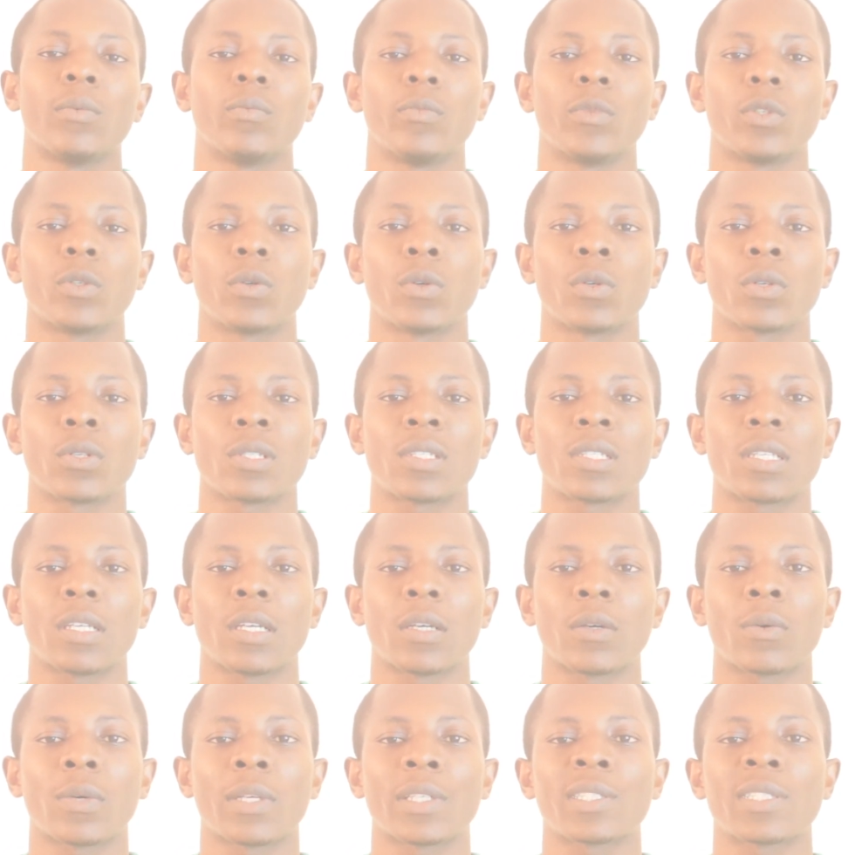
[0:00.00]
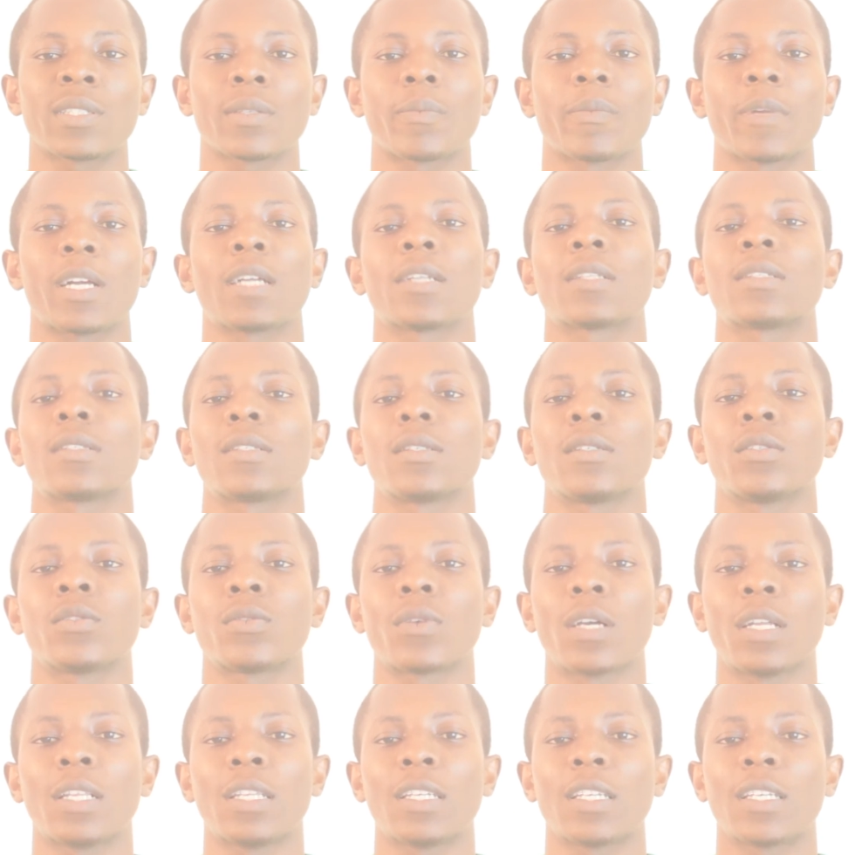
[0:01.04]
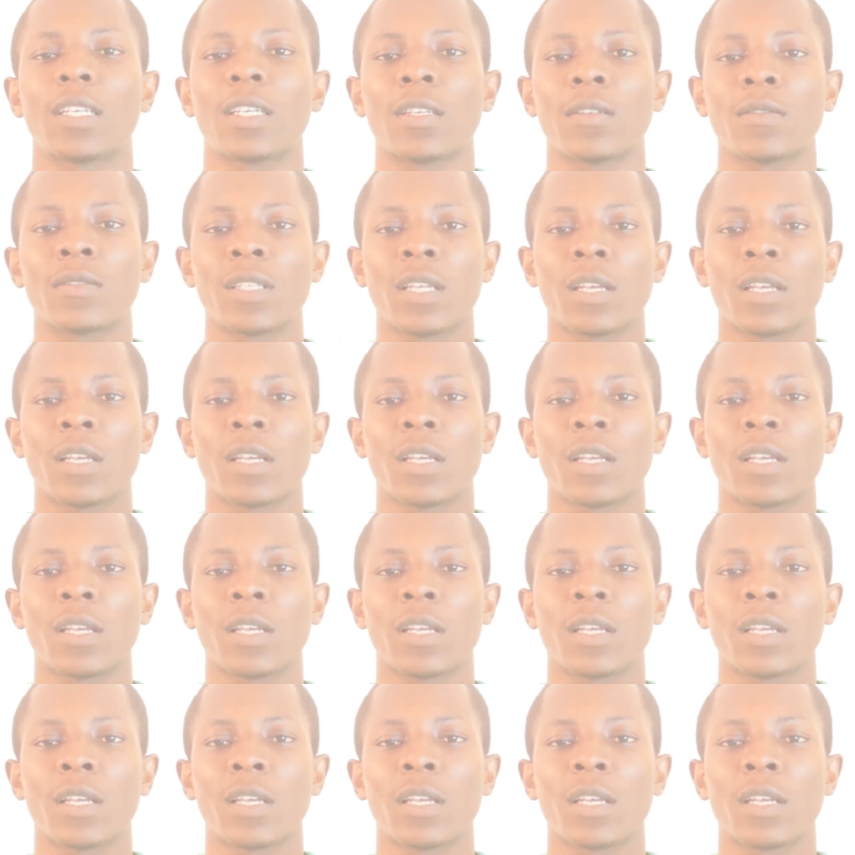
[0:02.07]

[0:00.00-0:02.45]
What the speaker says: because question marks usually gives